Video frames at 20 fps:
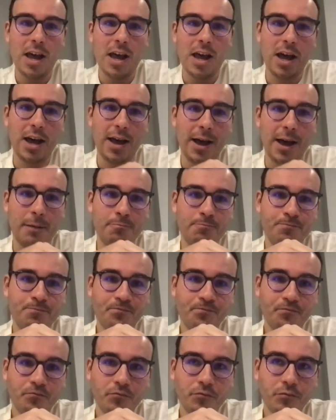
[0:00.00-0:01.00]

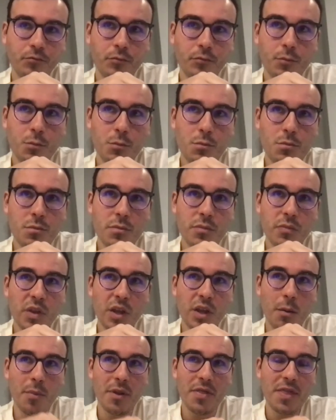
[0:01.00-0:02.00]

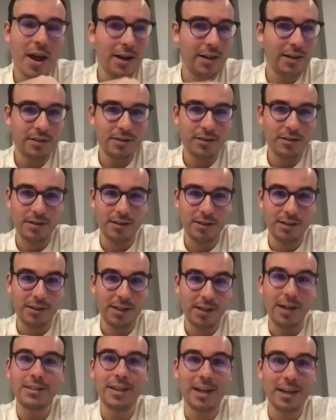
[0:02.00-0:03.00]
But
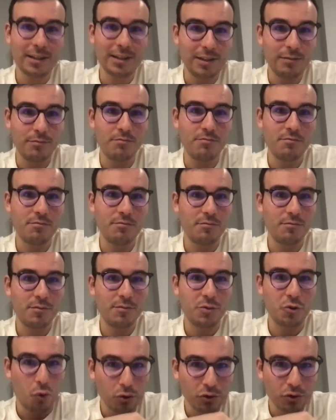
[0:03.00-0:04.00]
that takes some
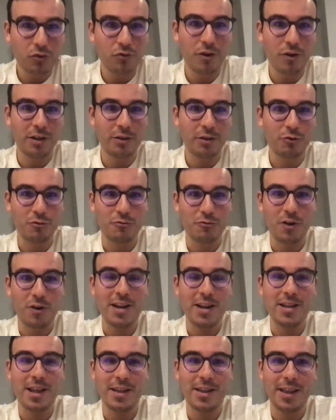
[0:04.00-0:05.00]
course correction,
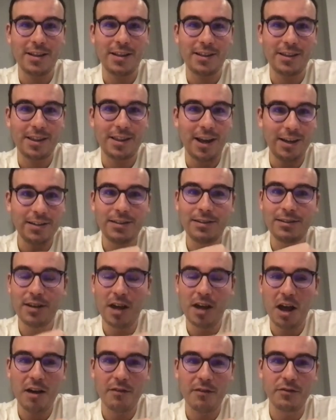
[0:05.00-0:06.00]
right? That's
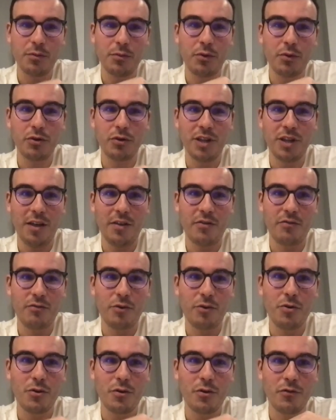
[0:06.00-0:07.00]
tough to push that
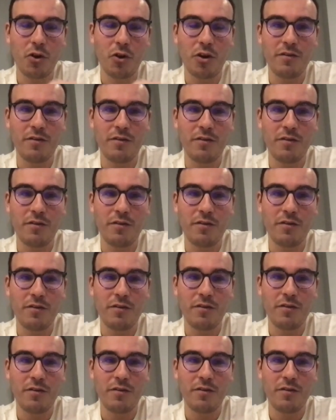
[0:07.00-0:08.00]
through. You've got investors,
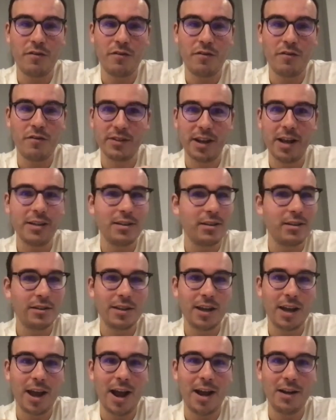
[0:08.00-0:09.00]
and a few months later you
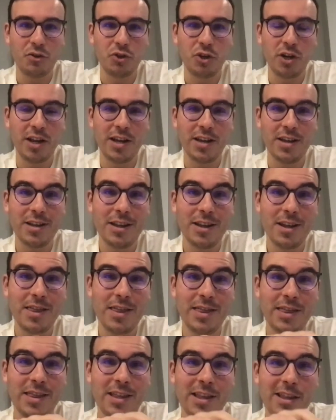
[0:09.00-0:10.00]
say, actually,
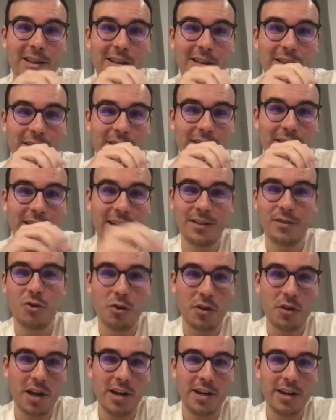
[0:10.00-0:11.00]
that's
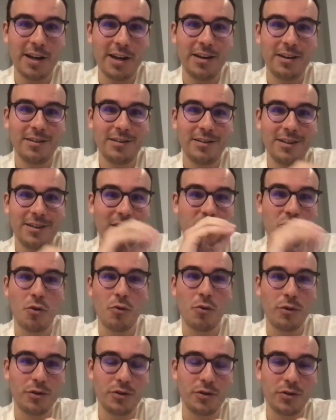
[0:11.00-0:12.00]
not the idea. That's not
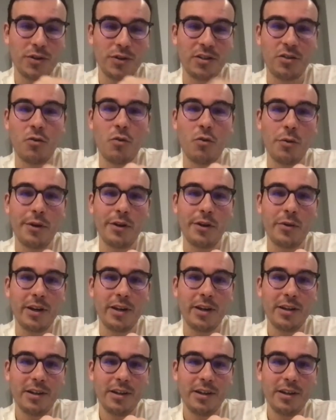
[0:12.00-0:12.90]
what we're doing.